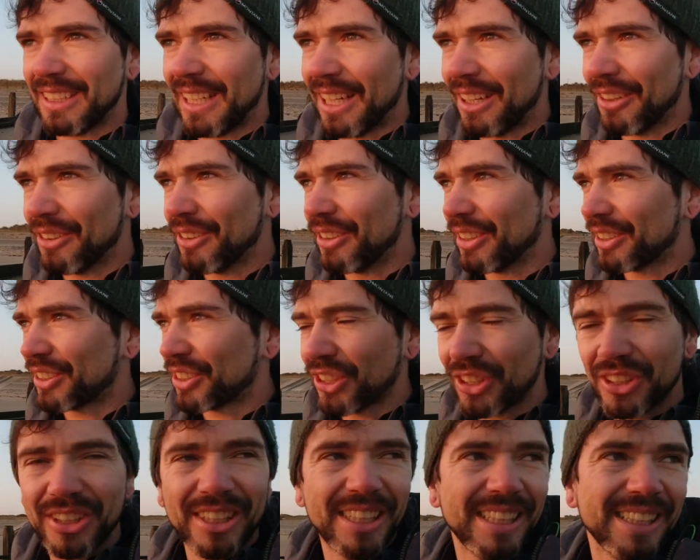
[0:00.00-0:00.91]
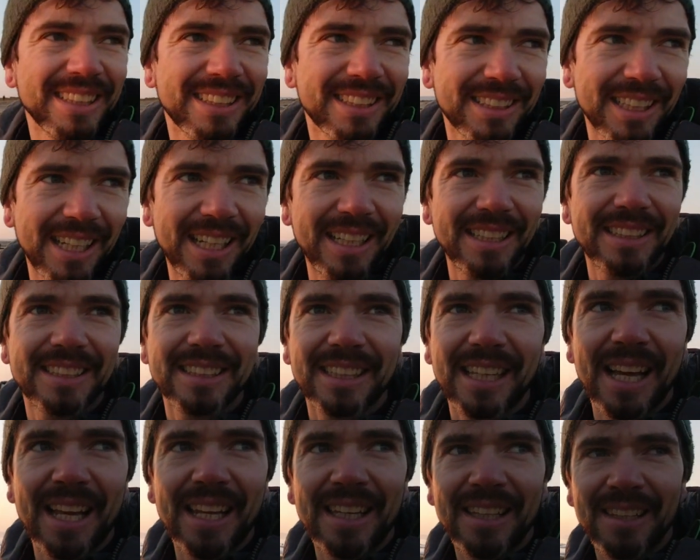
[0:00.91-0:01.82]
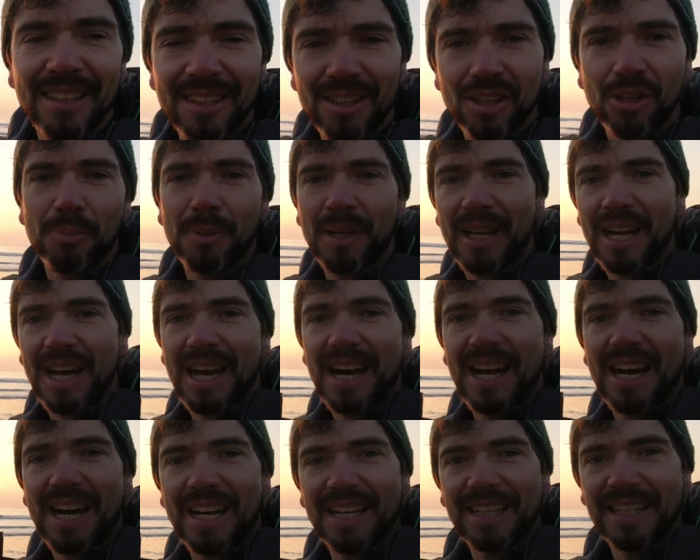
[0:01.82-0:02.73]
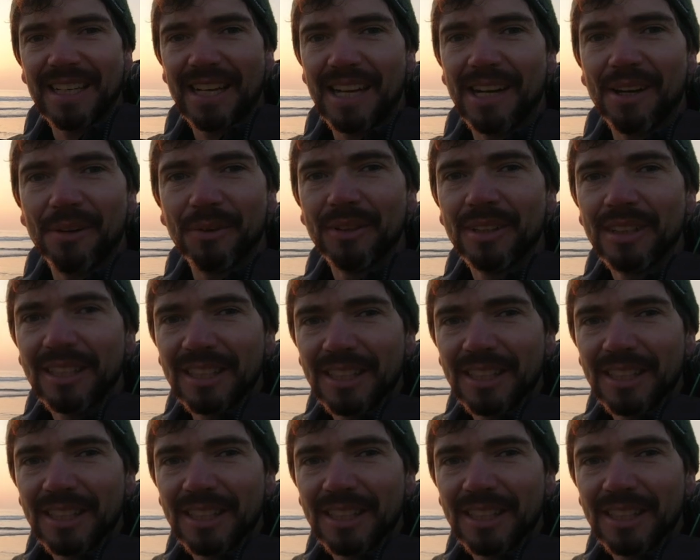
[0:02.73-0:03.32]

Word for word: Now the sun is starting to get a little bit high now,